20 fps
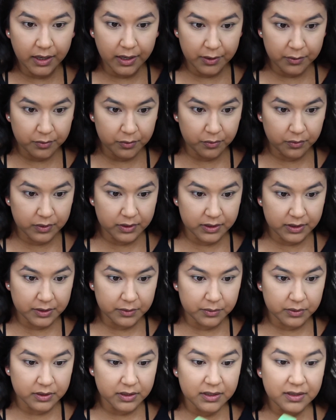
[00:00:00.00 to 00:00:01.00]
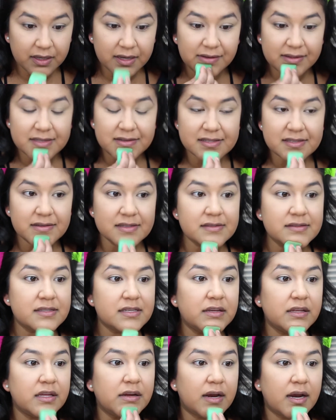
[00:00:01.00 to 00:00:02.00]
I really, really like this
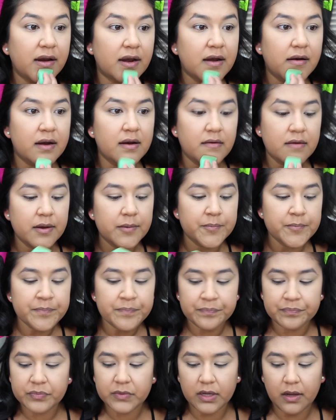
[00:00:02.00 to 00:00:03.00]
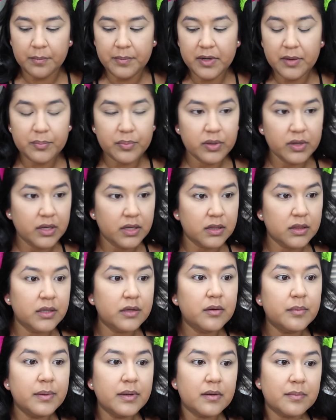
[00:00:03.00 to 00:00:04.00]
concealer. I'm gonna put a
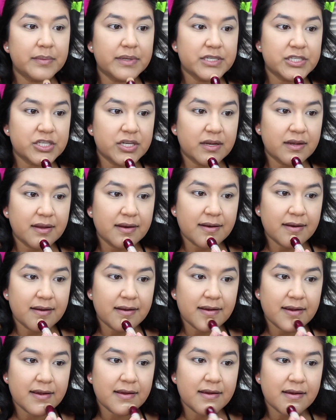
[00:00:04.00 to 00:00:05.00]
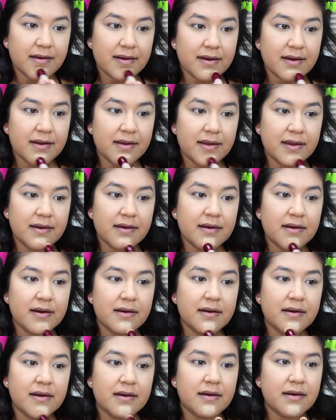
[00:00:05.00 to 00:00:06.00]
little bit on my chin, right here,
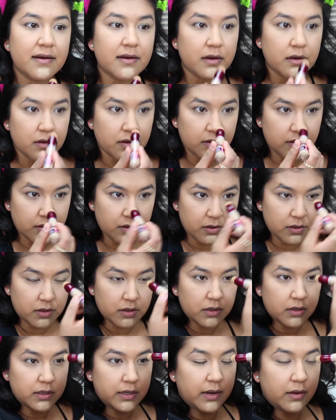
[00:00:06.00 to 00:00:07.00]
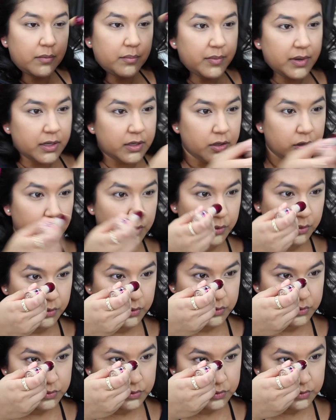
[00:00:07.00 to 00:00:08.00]
down my
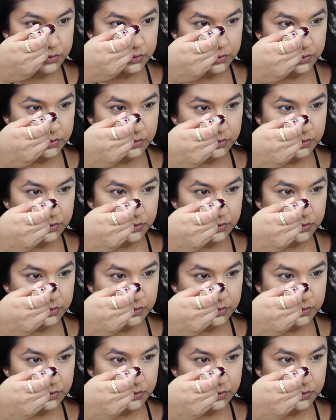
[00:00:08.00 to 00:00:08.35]
nose,